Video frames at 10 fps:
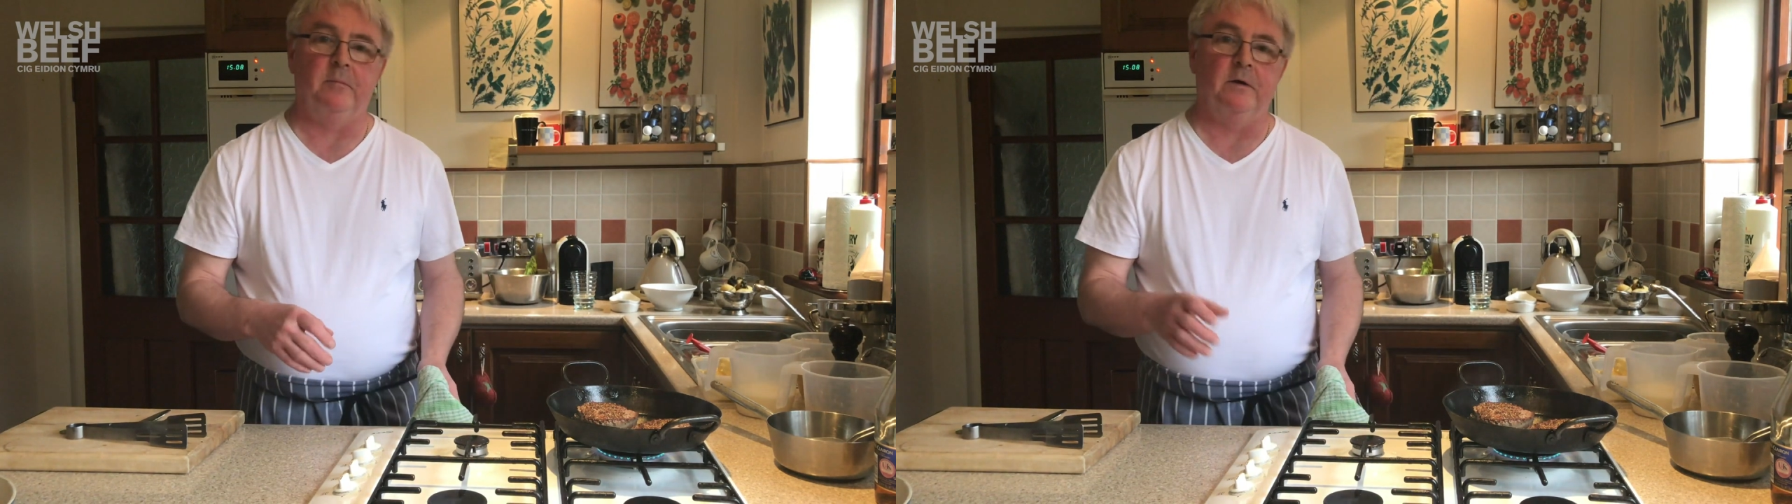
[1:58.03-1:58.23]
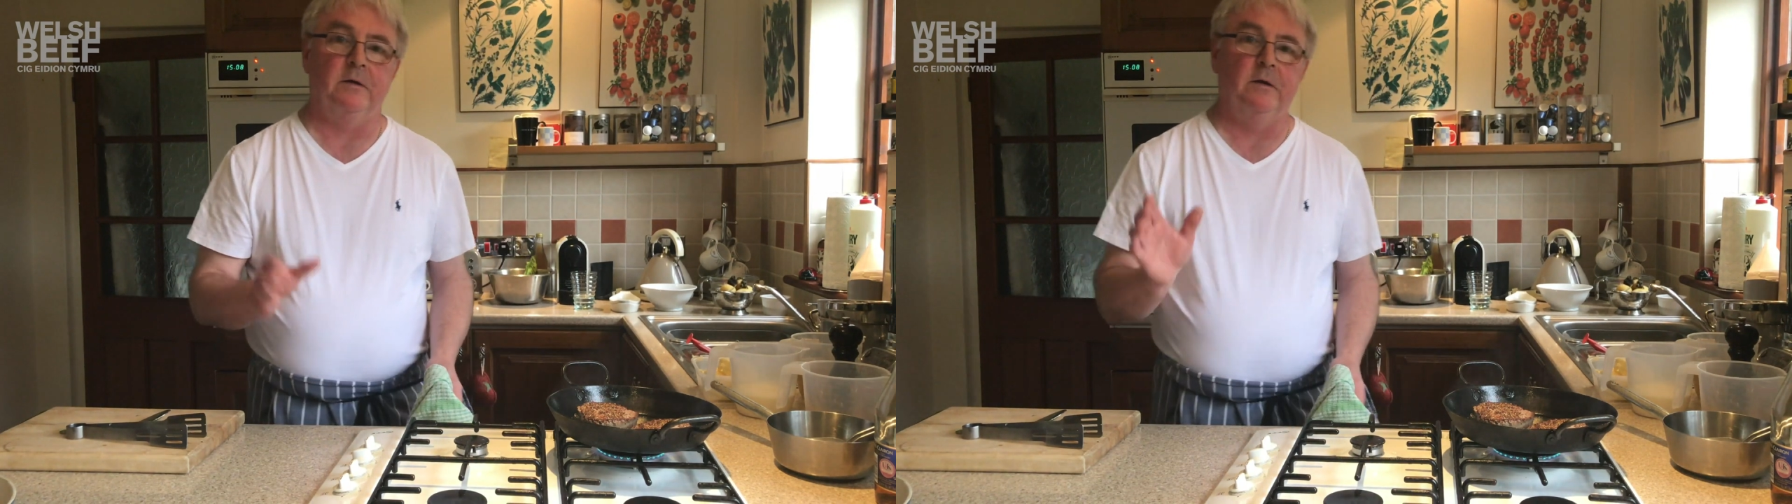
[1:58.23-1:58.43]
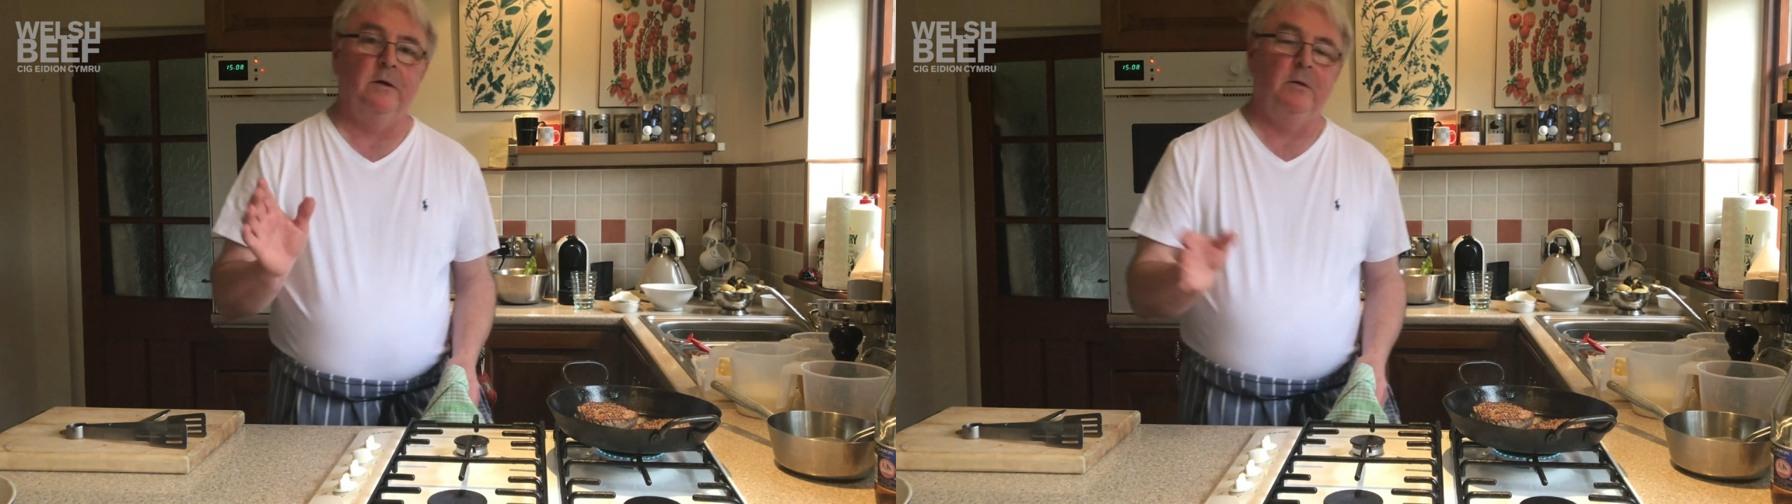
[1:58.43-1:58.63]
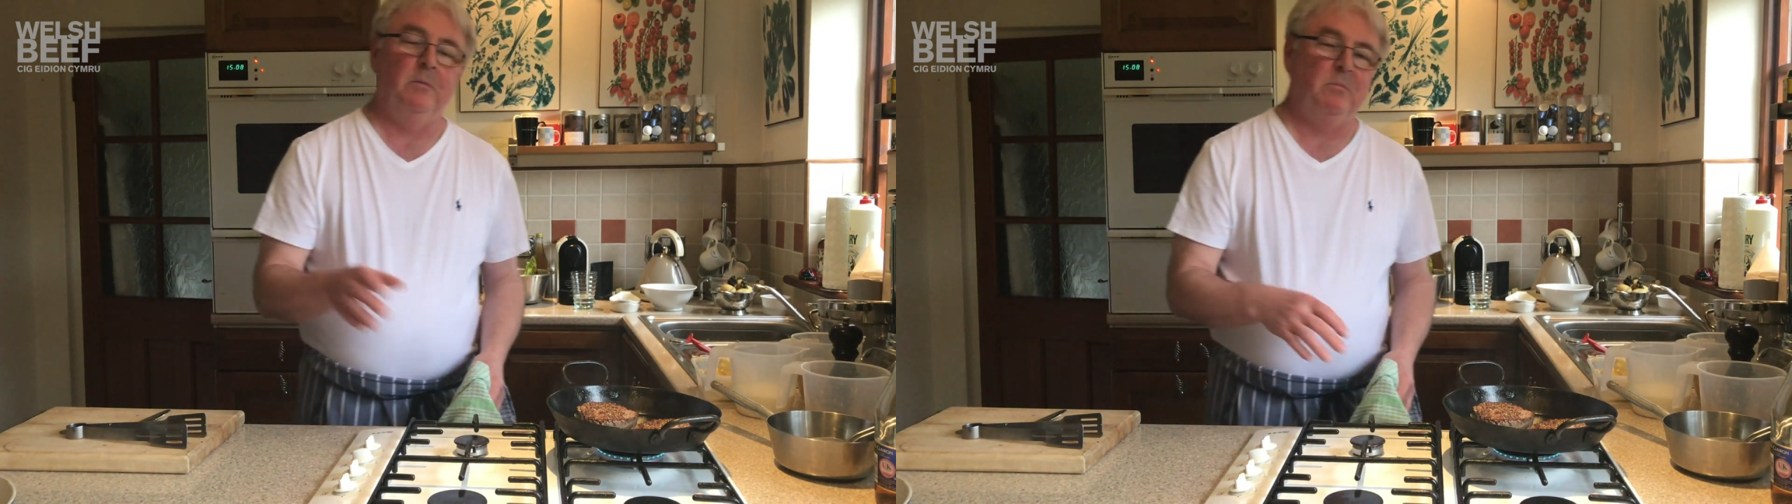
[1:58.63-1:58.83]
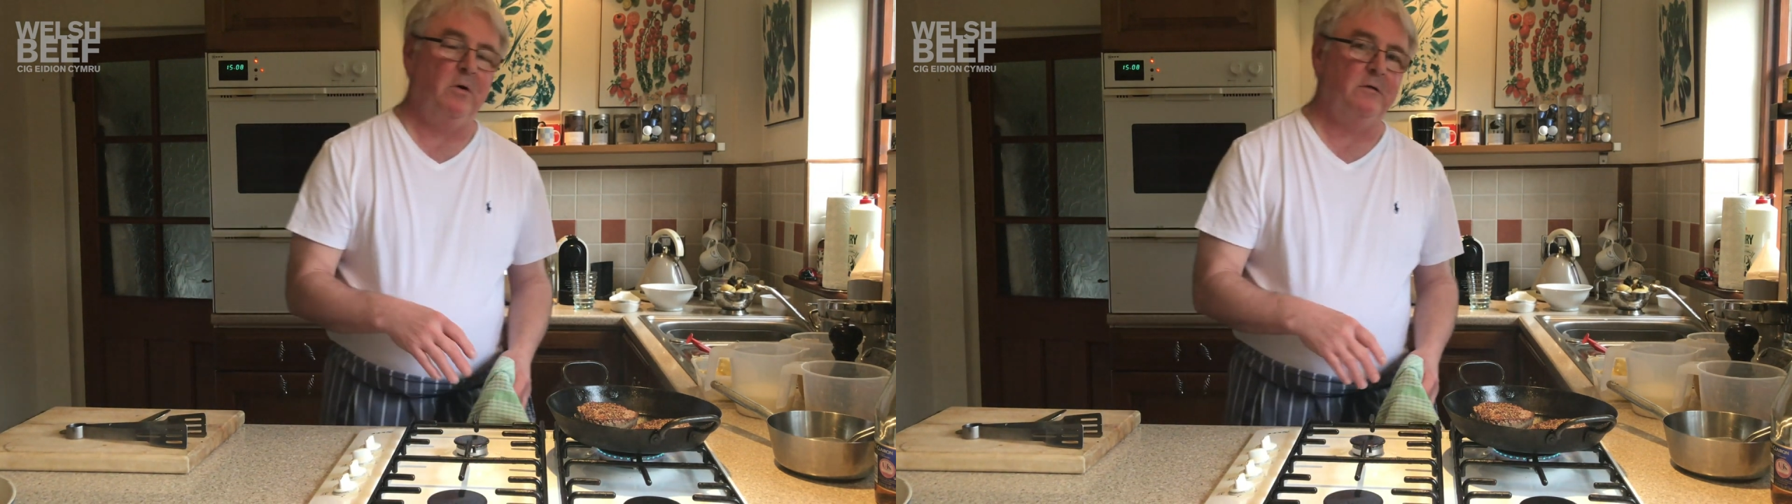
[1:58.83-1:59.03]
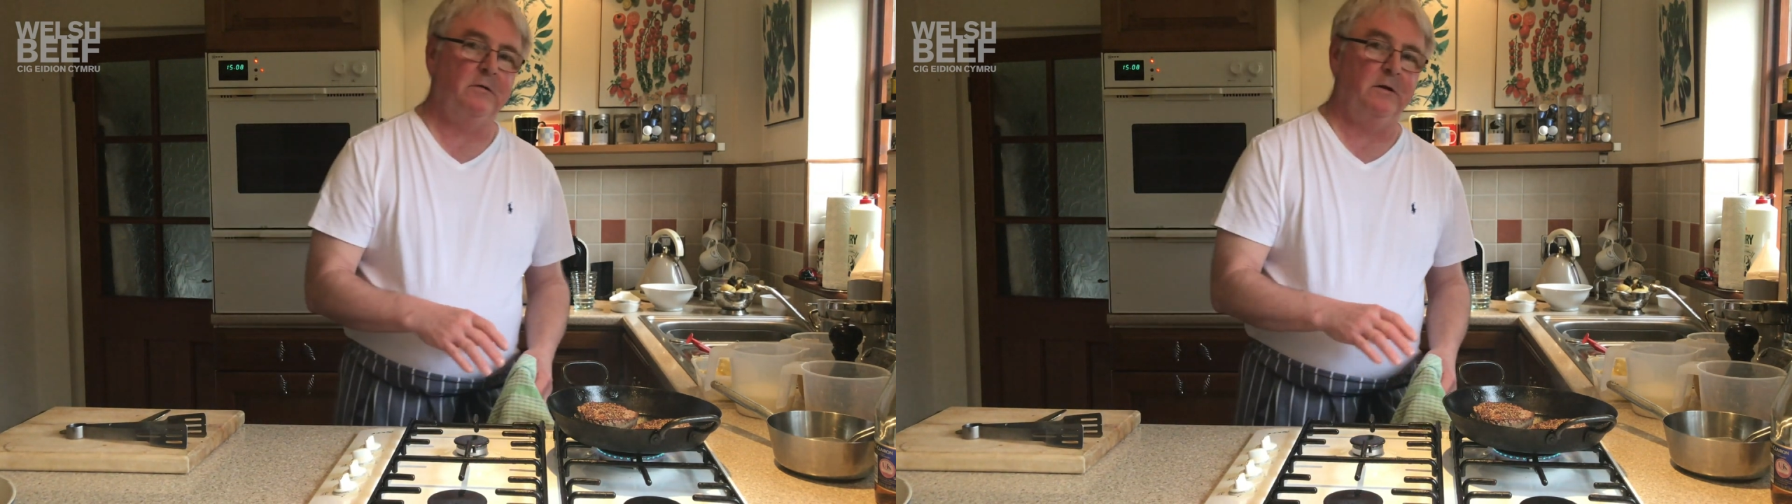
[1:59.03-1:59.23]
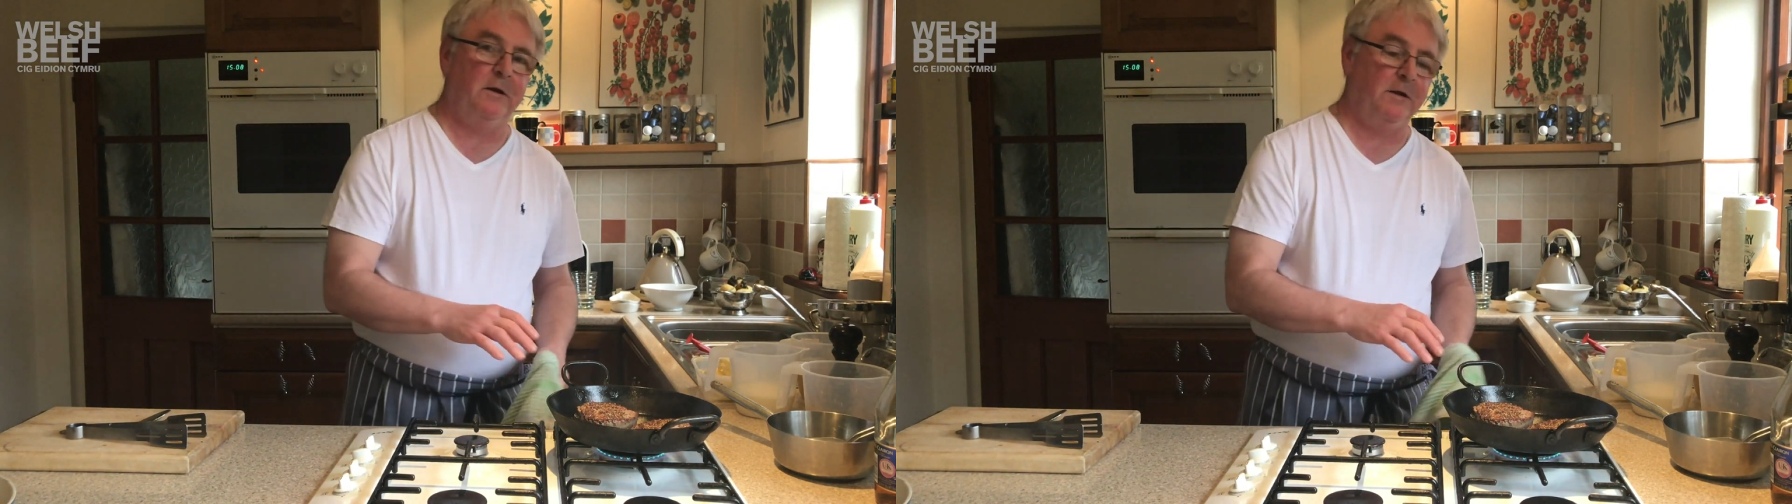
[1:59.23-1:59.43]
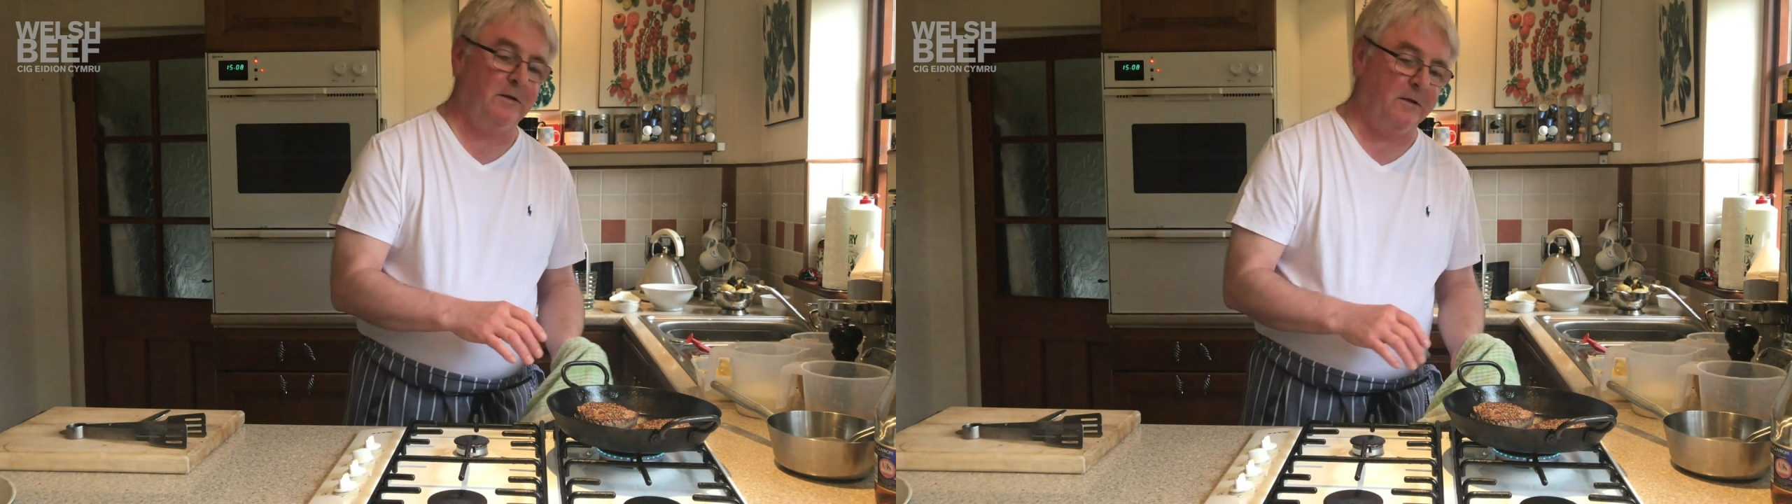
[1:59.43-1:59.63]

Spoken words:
But personally,